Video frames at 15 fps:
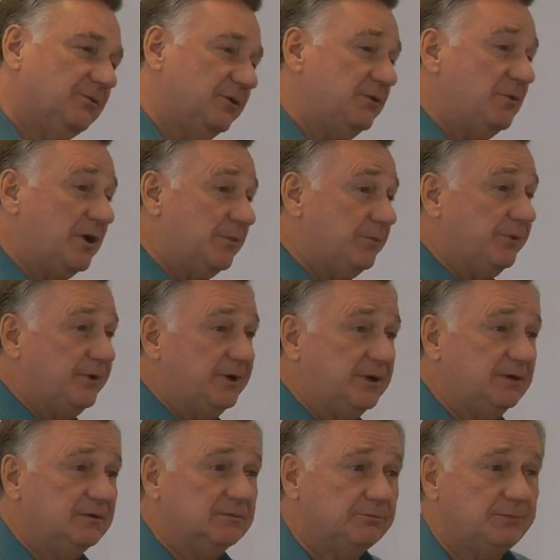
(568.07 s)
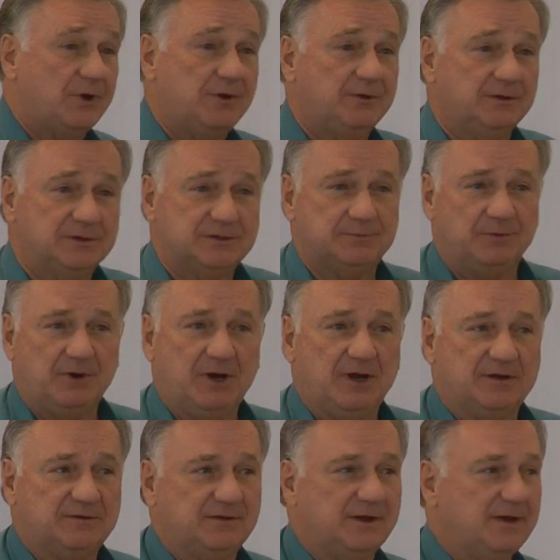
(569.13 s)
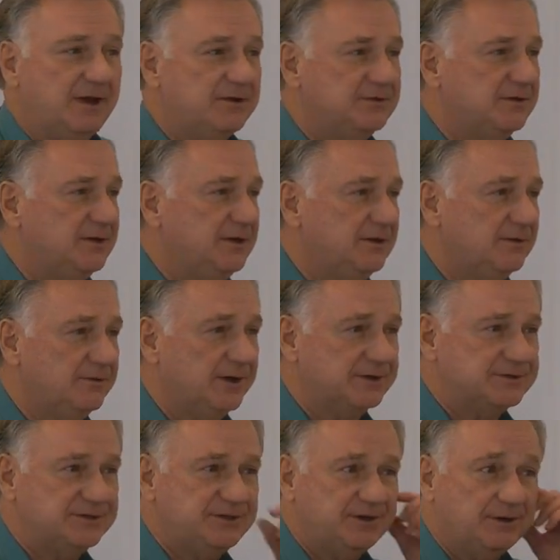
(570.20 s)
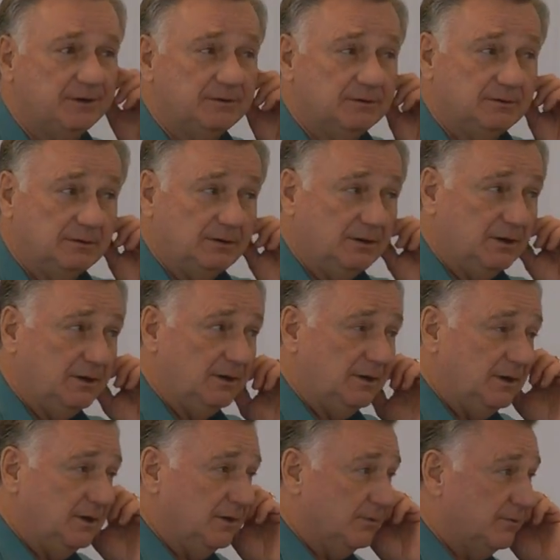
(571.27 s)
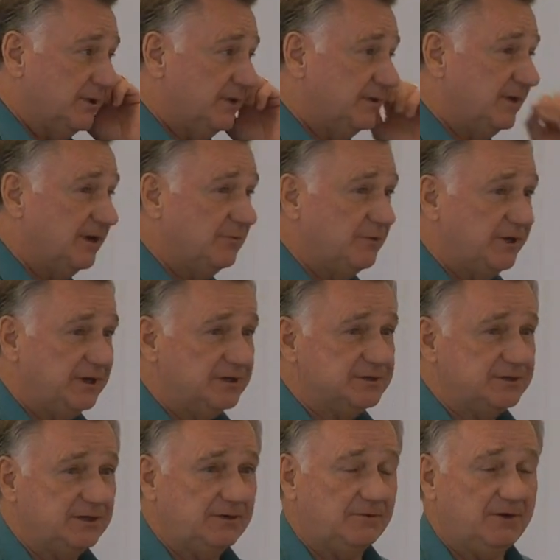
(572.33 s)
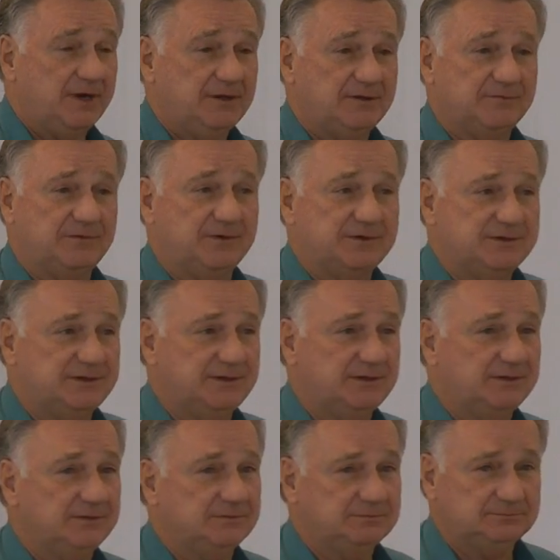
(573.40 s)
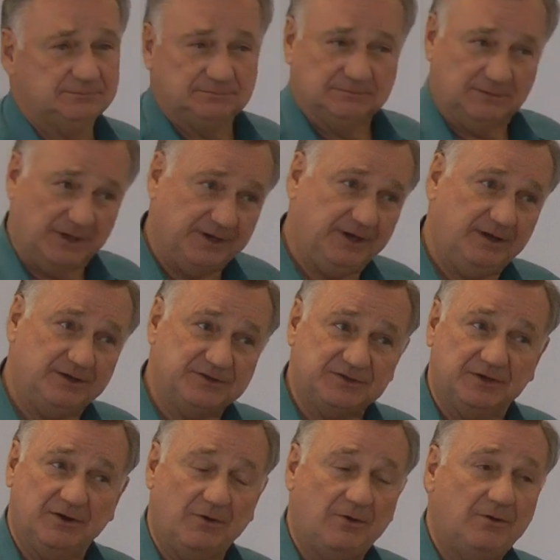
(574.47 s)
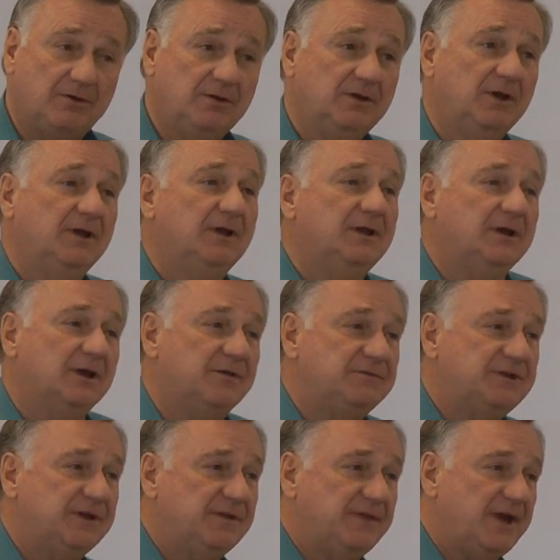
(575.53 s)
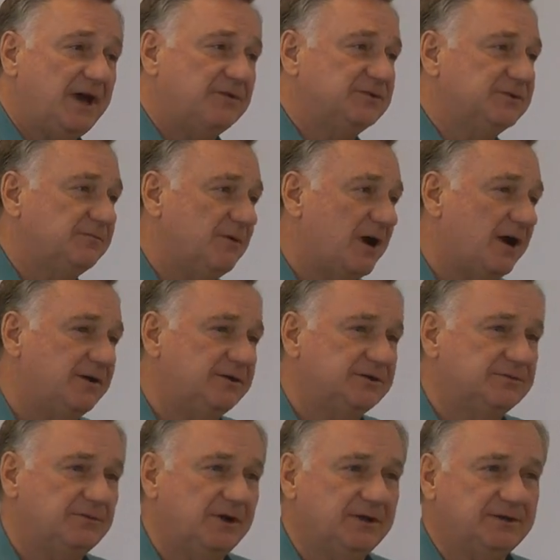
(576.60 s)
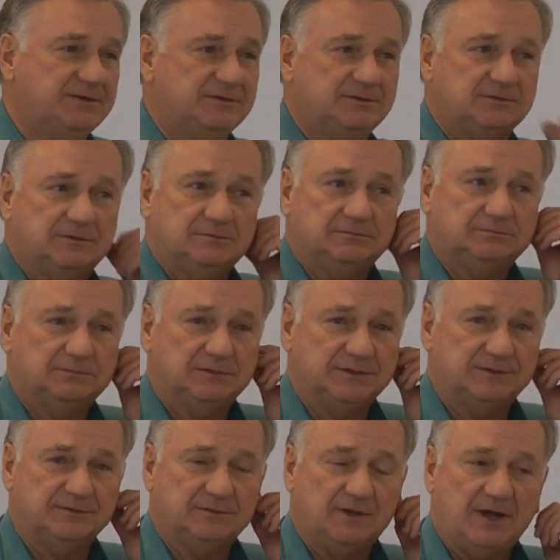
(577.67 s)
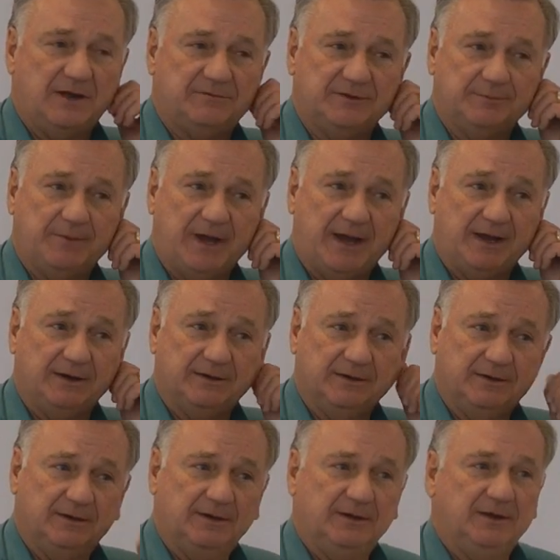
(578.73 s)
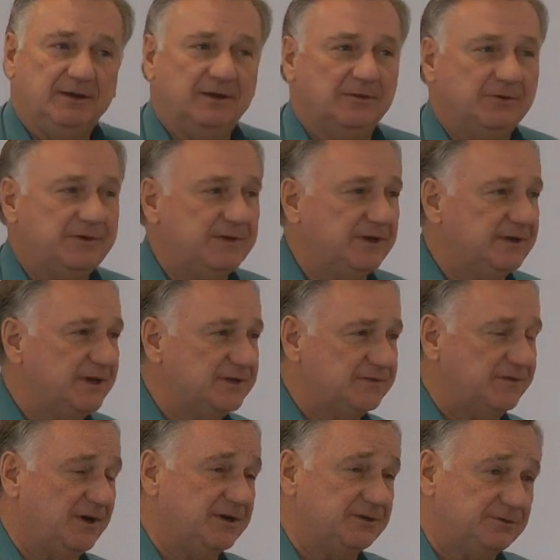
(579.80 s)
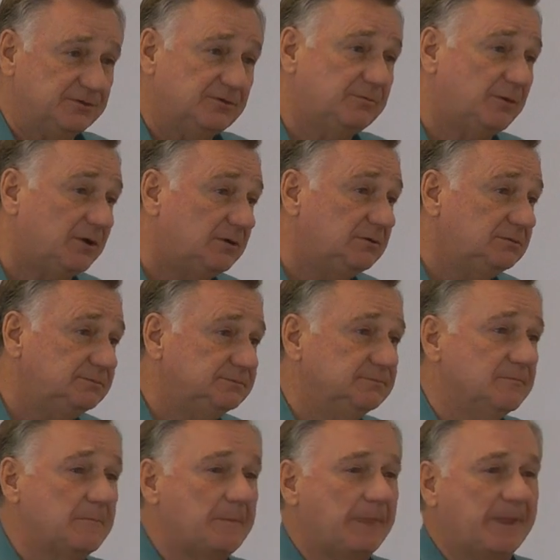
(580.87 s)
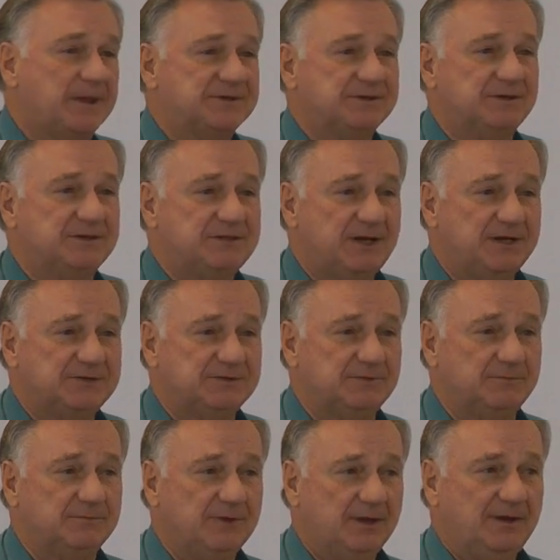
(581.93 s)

We want to put Polar Express at Antonito next year. We think we can generate the first year, again, it's a goal, of 10,000 riders running to Lava and back. We think that's very doable. It's going to take some,